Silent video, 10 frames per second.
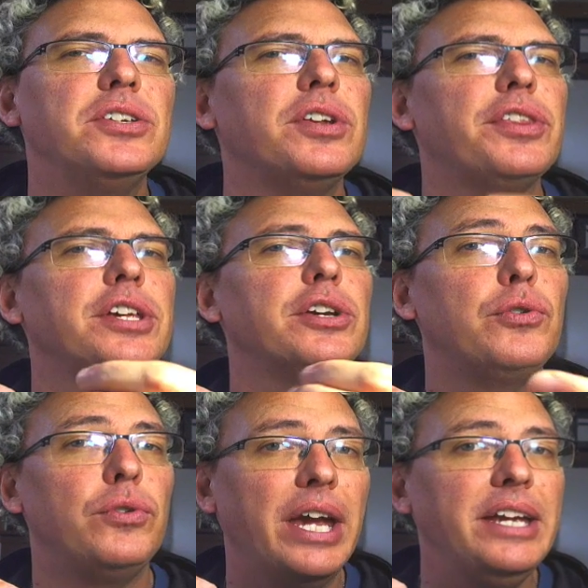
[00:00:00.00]
you to think
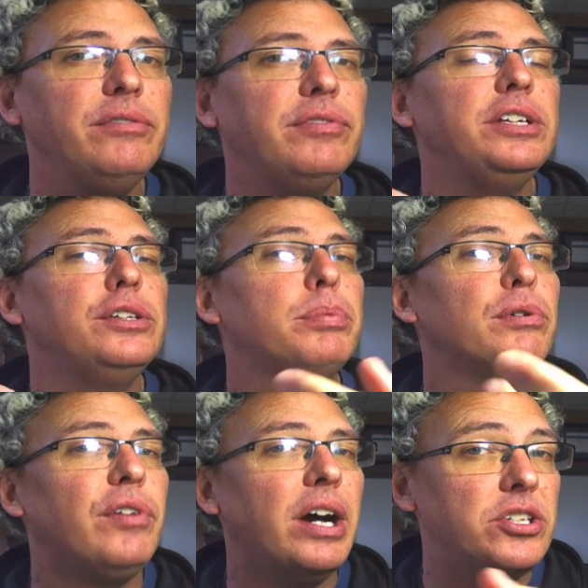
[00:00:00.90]
creatively to
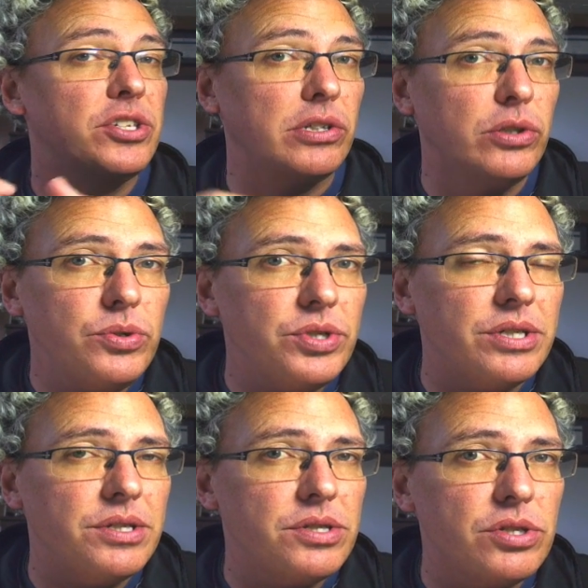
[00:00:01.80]
provide
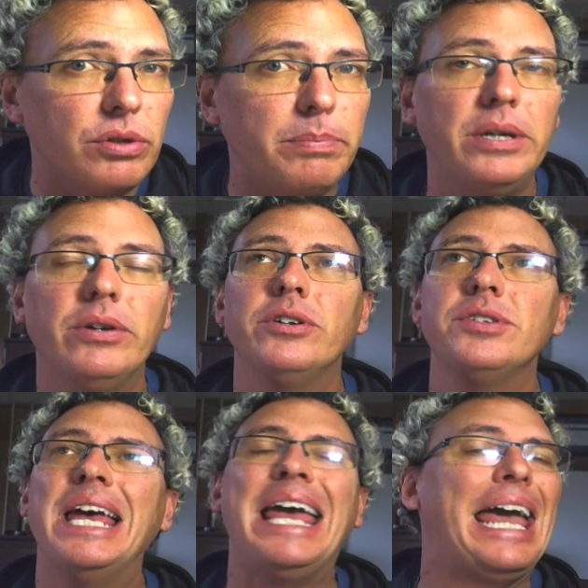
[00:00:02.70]
solutions to your peers,